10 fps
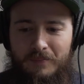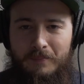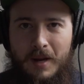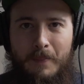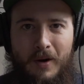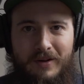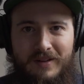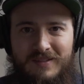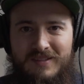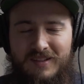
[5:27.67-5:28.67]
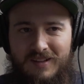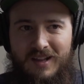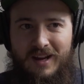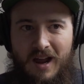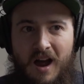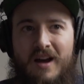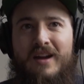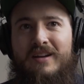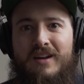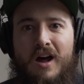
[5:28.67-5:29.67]
Maibock is still like
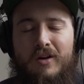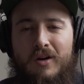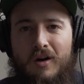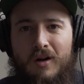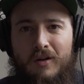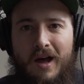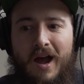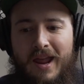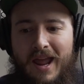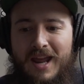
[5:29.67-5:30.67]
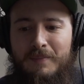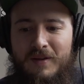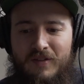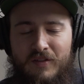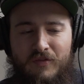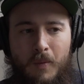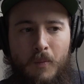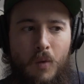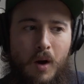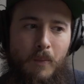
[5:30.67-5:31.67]
high in alcohol, high ABV
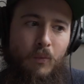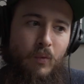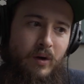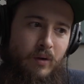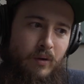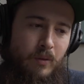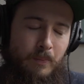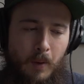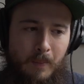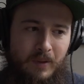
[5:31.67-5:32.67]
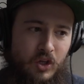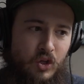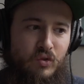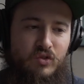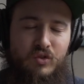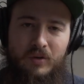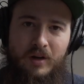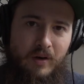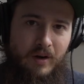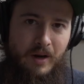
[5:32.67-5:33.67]
from what we're probably used to
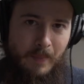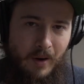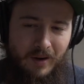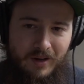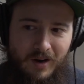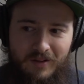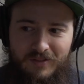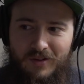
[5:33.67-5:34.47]
here in America.